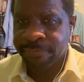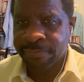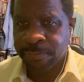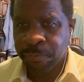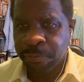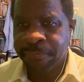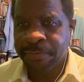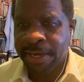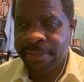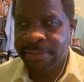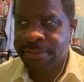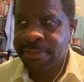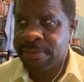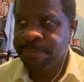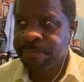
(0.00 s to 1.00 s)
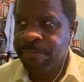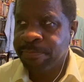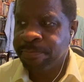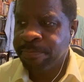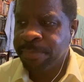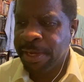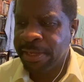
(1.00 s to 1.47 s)
we've gotten some,
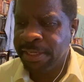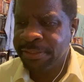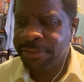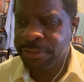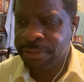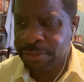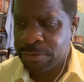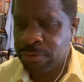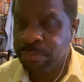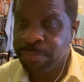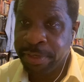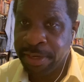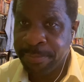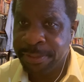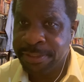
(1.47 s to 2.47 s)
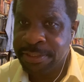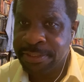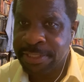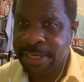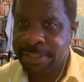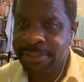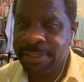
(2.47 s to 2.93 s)
I think it's just two images
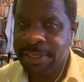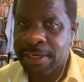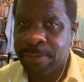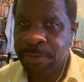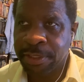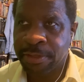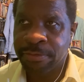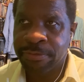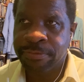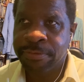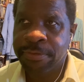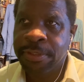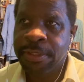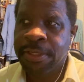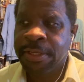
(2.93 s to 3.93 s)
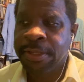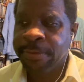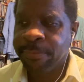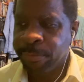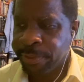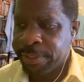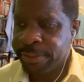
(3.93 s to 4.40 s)
actually that I want to go through
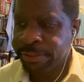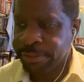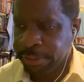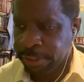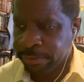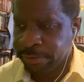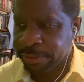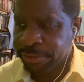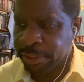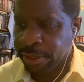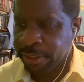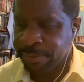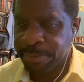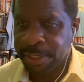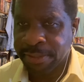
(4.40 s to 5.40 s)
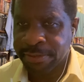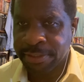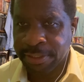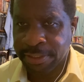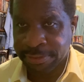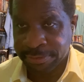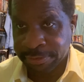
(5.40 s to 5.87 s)
where they, they're talking about,
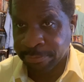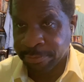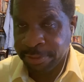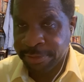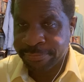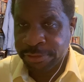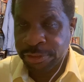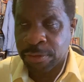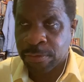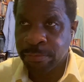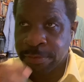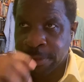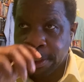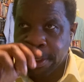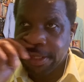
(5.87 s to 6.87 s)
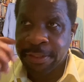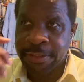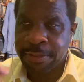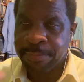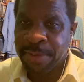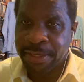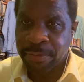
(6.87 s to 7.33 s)
they show
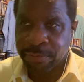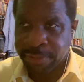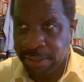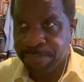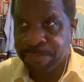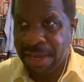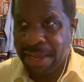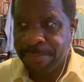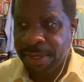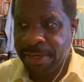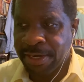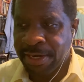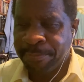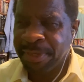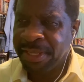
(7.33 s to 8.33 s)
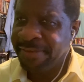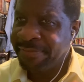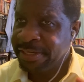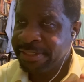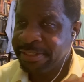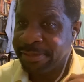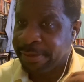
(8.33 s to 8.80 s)
the Michael Keaton Batman. And I believe
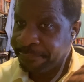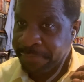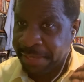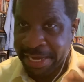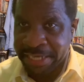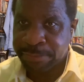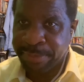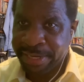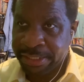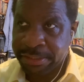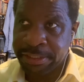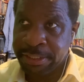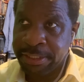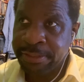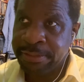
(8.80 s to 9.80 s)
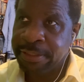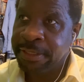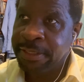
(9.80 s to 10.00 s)
this is a flashback scene